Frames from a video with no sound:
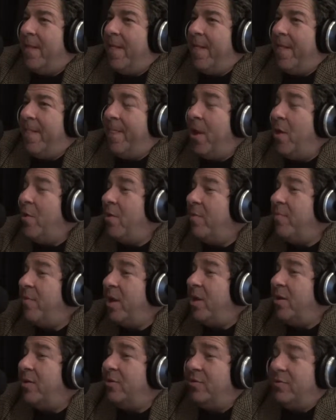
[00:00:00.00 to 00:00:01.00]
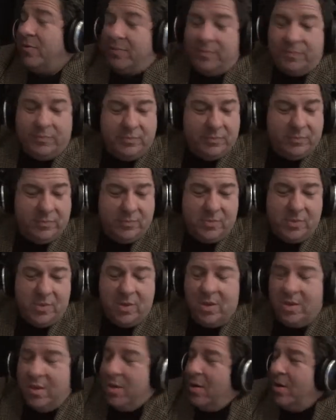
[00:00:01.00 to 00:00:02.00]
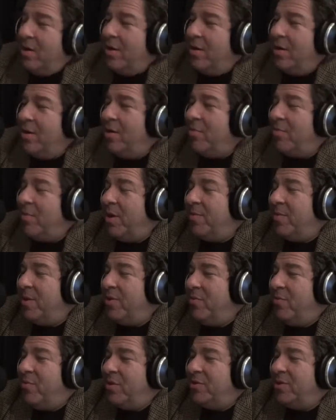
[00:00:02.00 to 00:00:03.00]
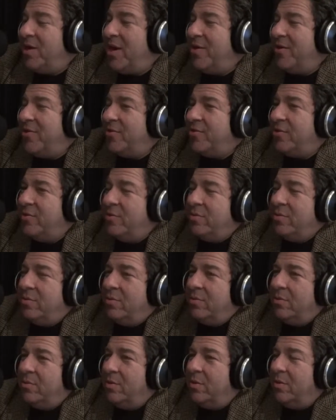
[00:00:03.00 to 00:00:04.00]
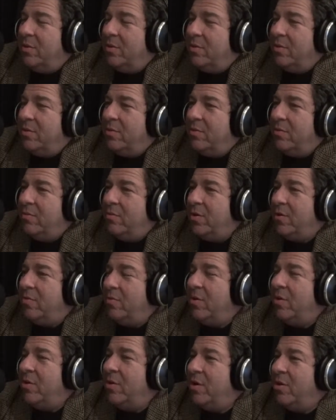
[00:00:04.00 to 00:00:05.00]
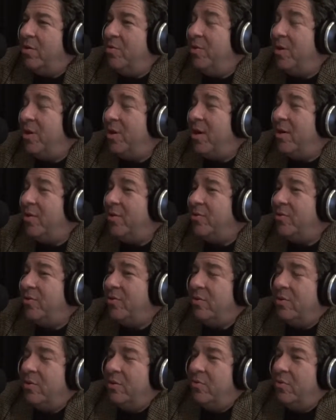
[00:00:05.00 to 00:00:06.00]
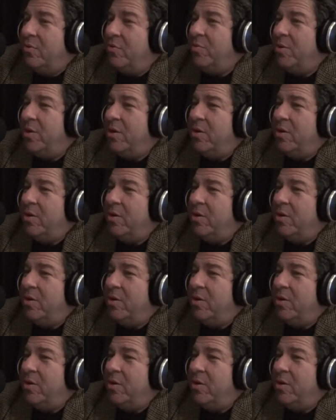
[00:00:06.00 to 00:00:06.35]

No, I'm not. No, but I mean, what's honest? What are you being honest with me?